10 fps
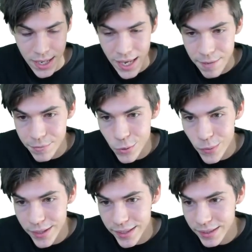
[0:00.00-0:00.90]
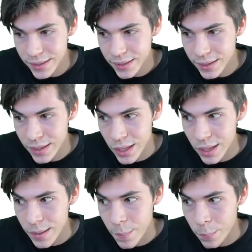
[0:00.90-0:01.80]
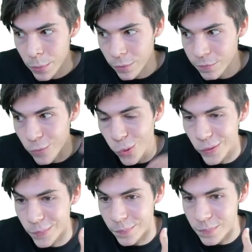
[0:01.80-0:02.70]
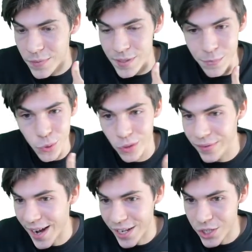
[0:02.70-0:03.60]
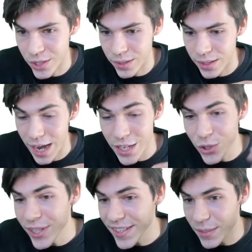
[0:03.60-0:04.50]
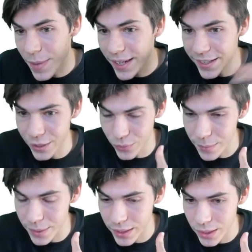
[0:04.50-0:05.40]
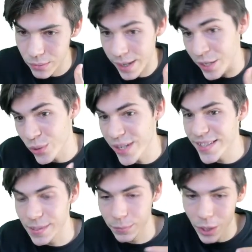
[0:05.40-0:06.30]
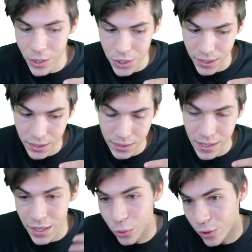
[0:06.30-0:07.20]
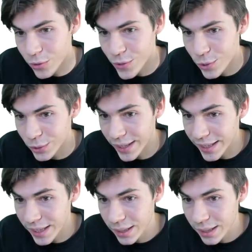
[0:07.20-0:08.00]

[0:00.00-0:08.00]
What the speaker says: If you want to perform some sort of action and you need to make an agreement, right? You need some logic in order to like